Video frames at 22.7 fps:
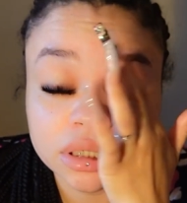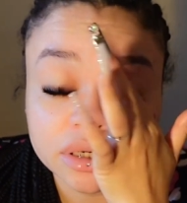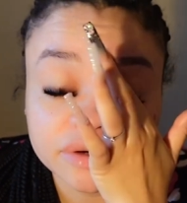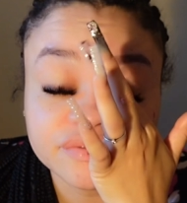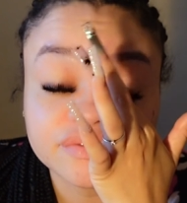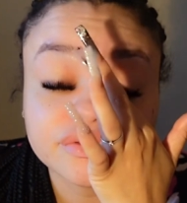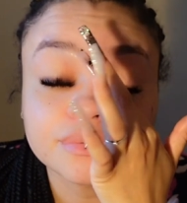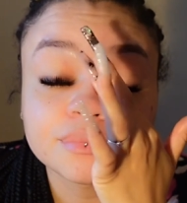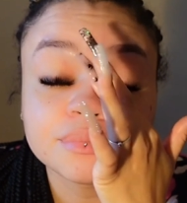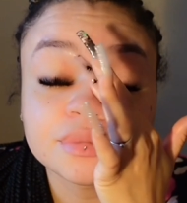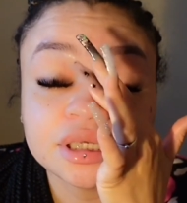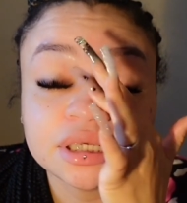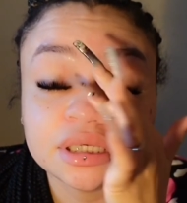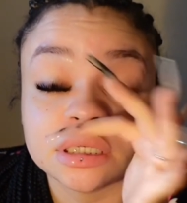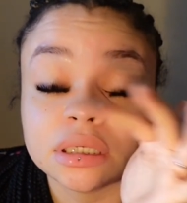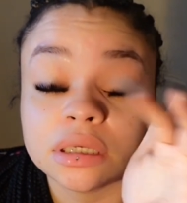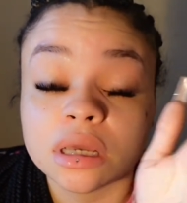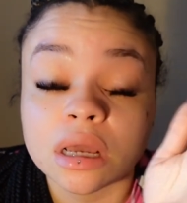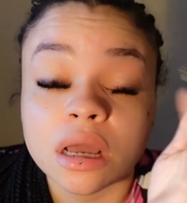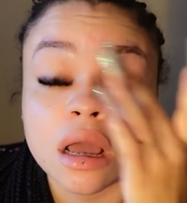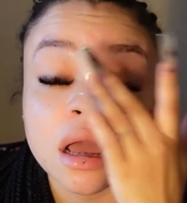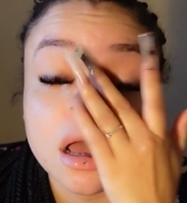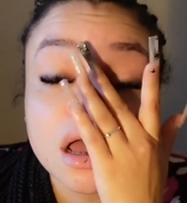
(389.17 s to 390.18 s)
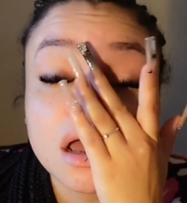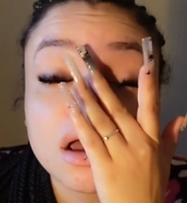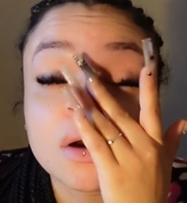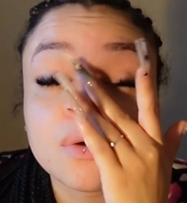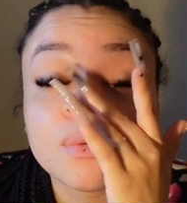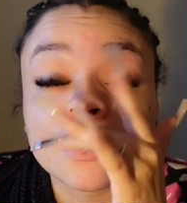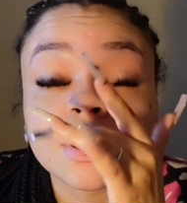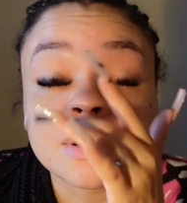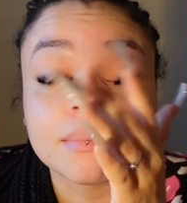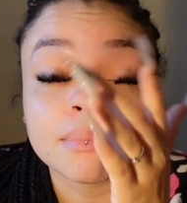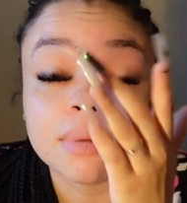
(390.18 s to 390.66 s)
look for me
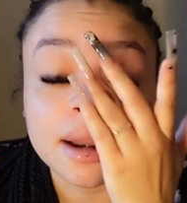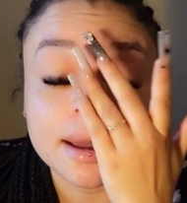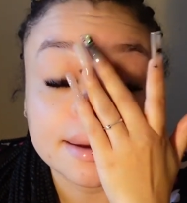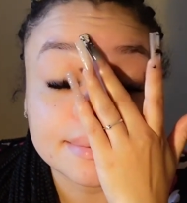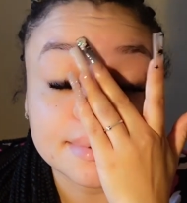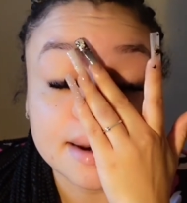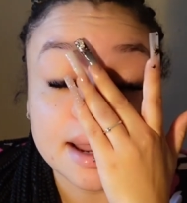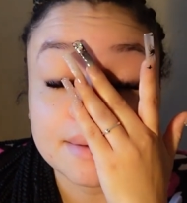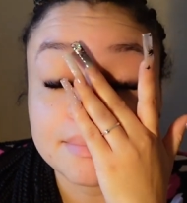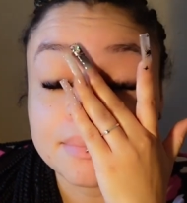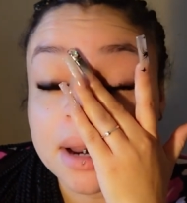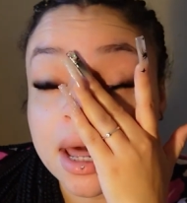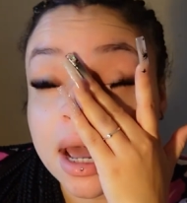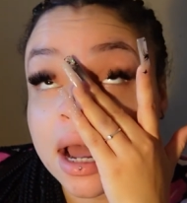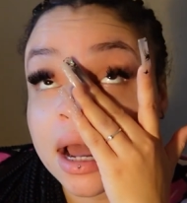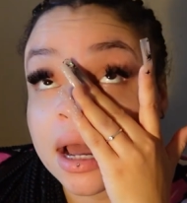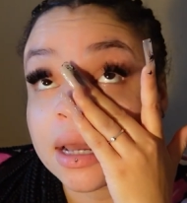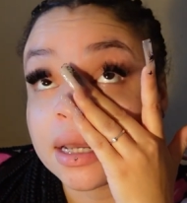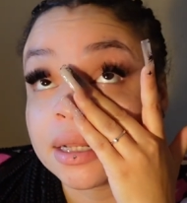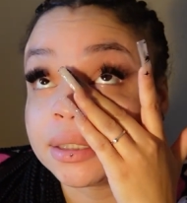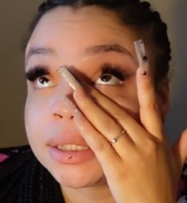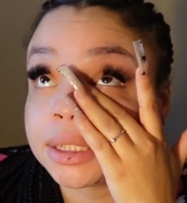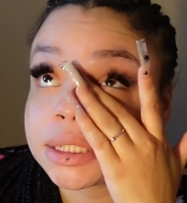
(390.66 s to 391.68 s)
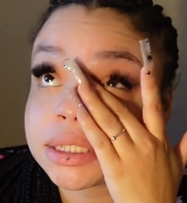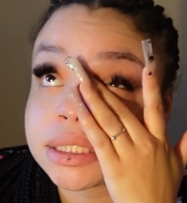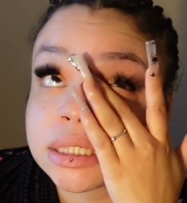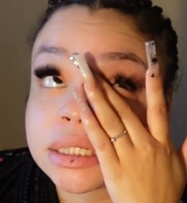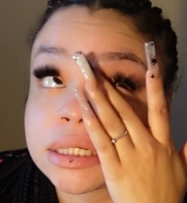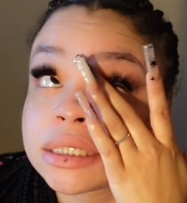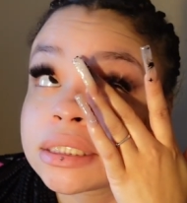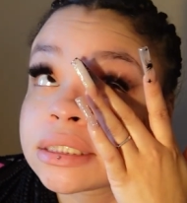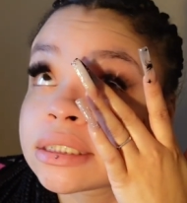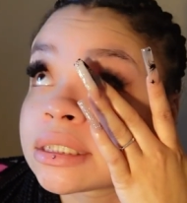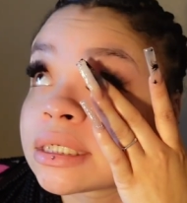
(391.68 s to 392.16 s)
when blah, blah, blah, and this
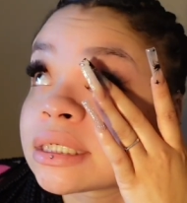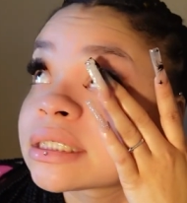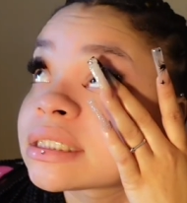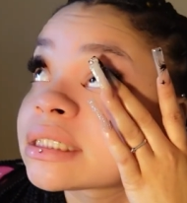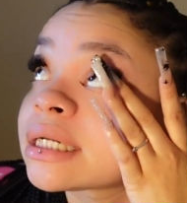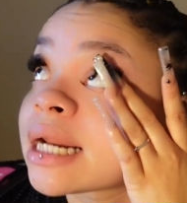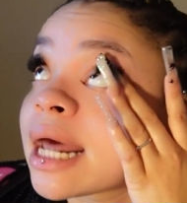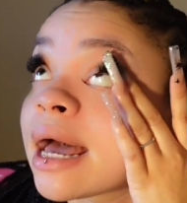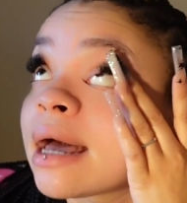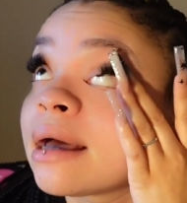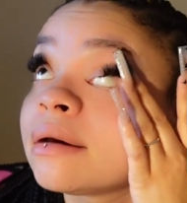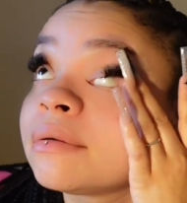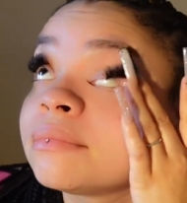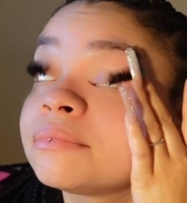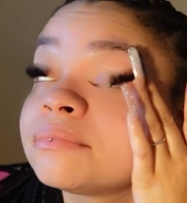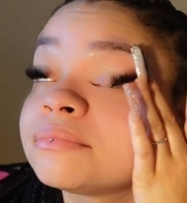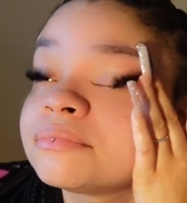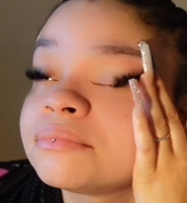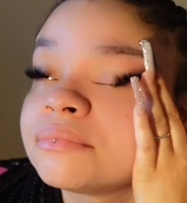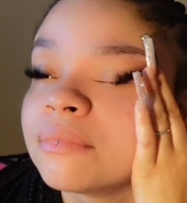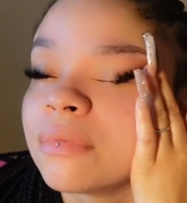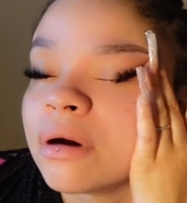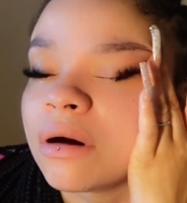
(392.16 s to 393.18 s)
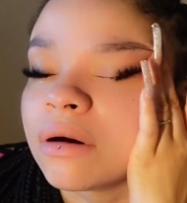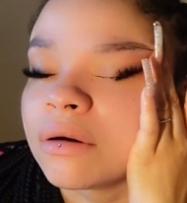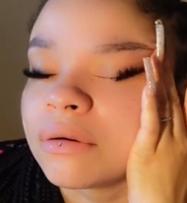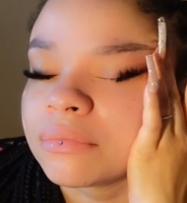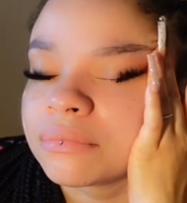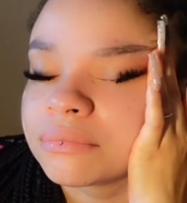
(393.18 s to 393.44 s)
and this and this and that. Bro,